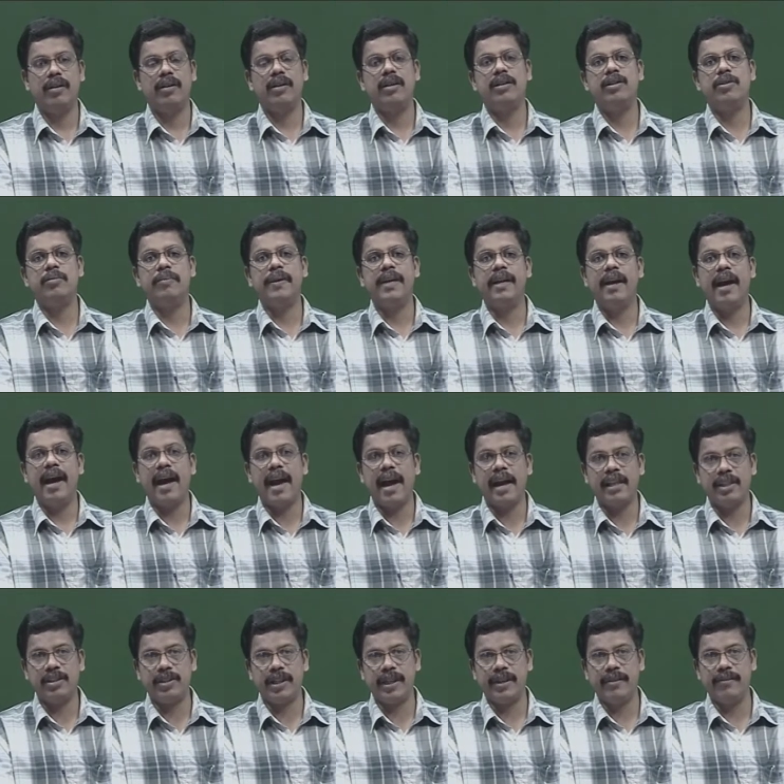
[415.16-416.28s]
to be
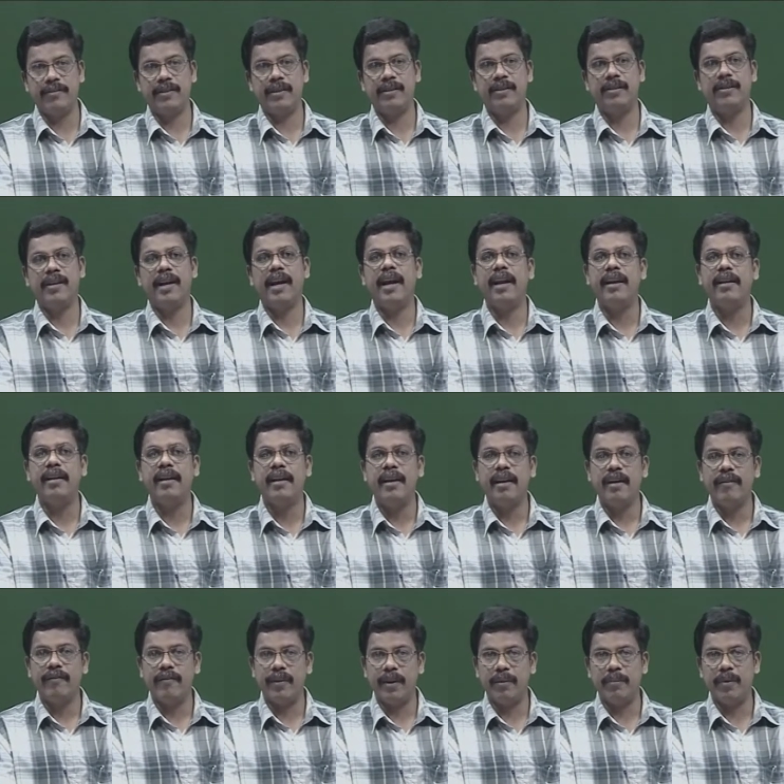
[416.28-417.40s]
achieved in
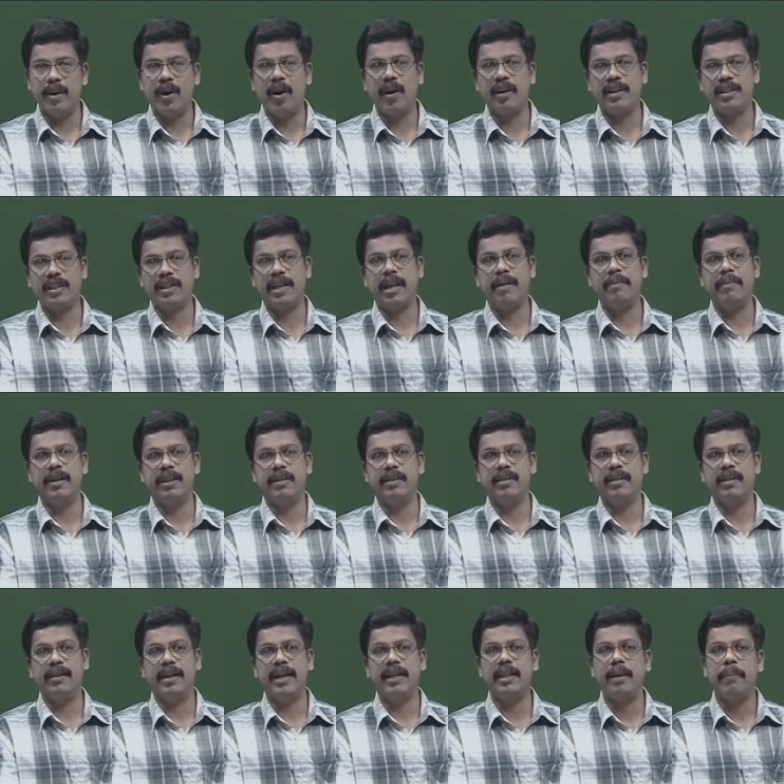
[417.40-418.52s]
phenomenological method,
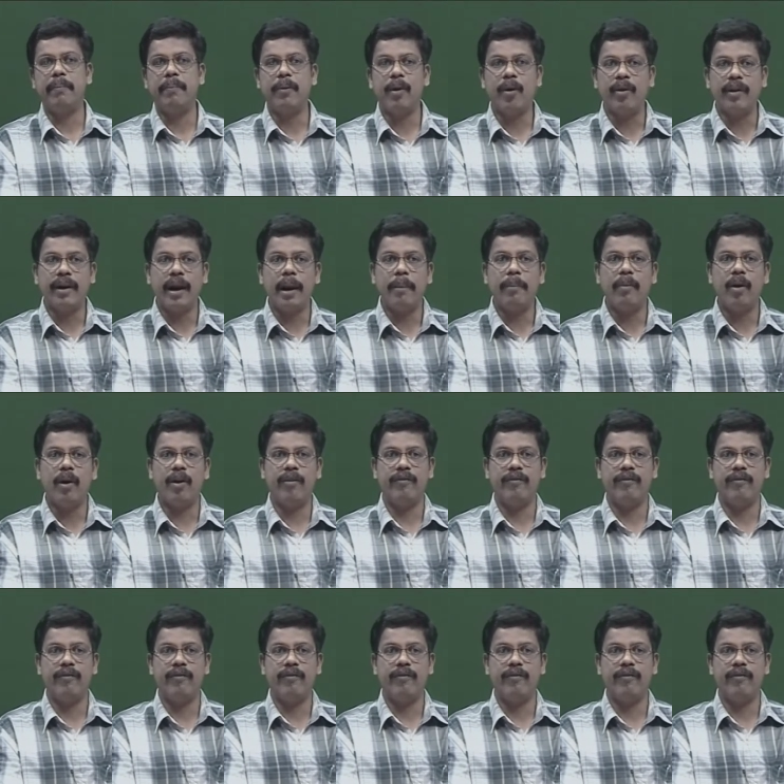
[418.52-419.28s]
in the program of